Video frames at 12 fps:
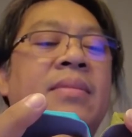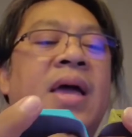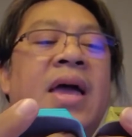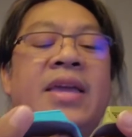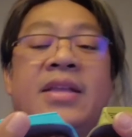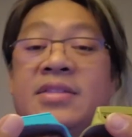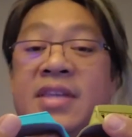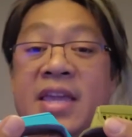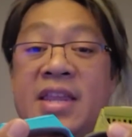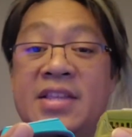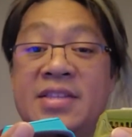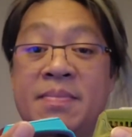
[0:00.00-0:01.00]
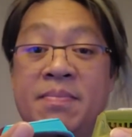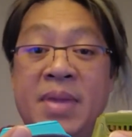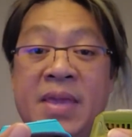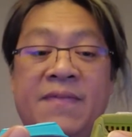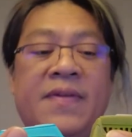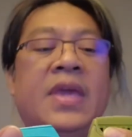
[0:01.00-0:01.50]
I can say it is
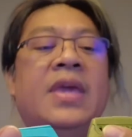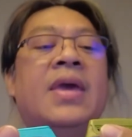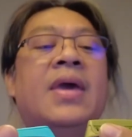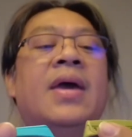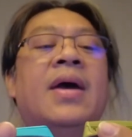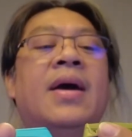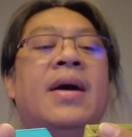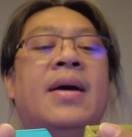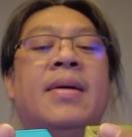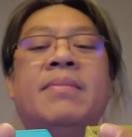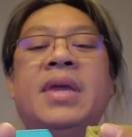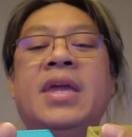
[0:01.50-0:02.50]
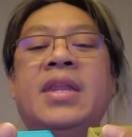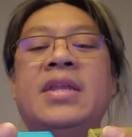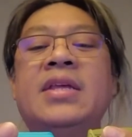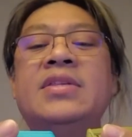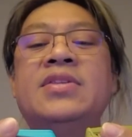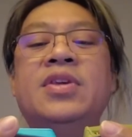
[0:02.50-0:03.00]
beefy, and it
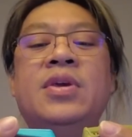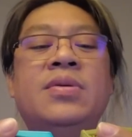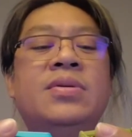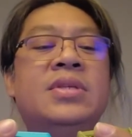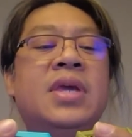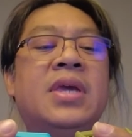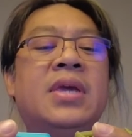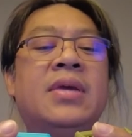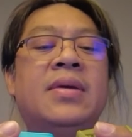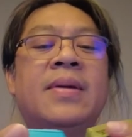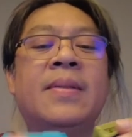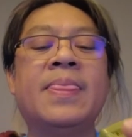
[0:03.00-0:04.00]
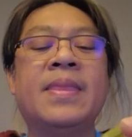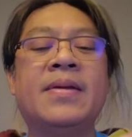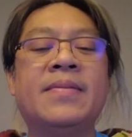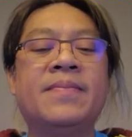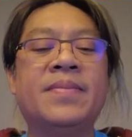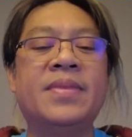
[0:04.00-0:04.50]
is using
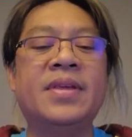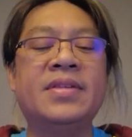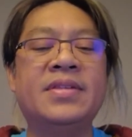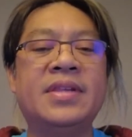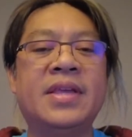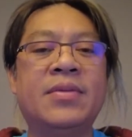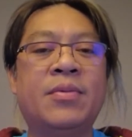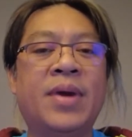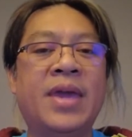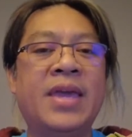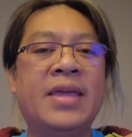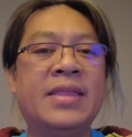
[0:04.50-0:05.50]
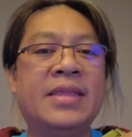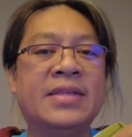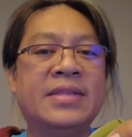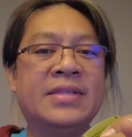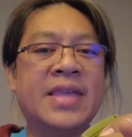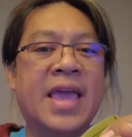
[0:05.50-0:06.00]
this. The way
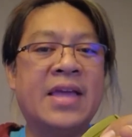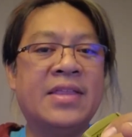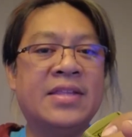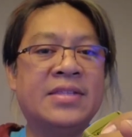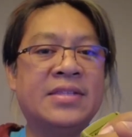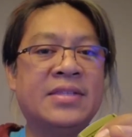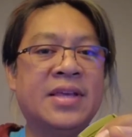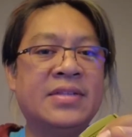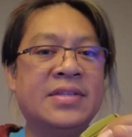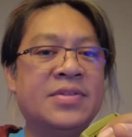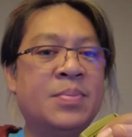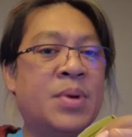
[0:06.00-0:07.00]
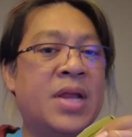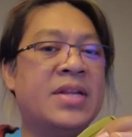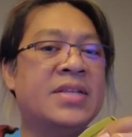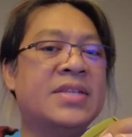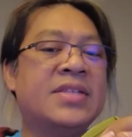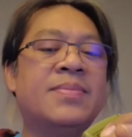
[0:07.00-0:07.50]
this does its
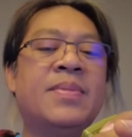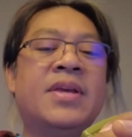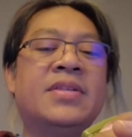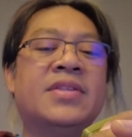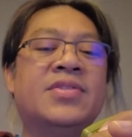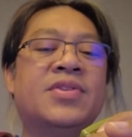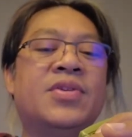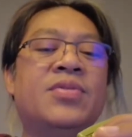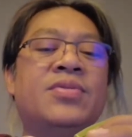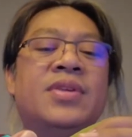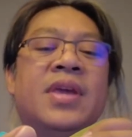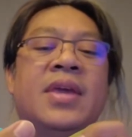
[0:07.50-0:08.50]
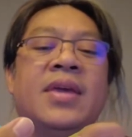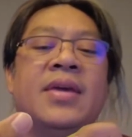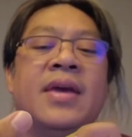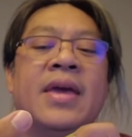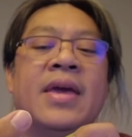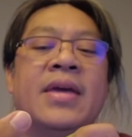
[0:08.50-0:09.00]
brightness is because it's using
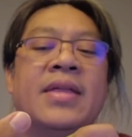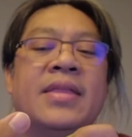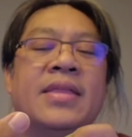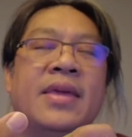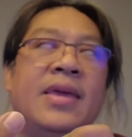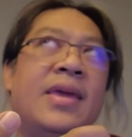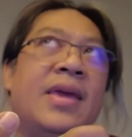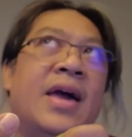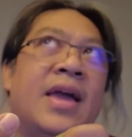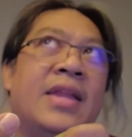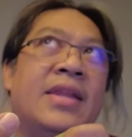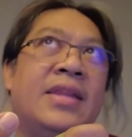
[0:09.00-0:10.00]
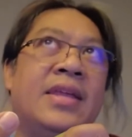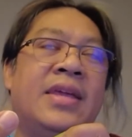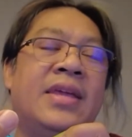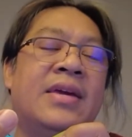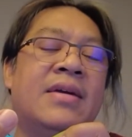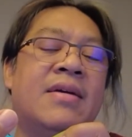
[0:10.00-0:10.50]
the
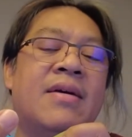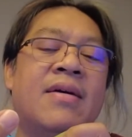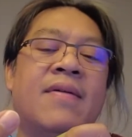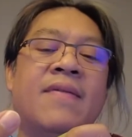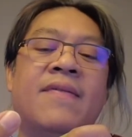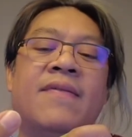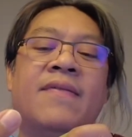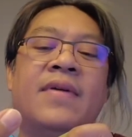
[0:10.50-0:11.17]
idea of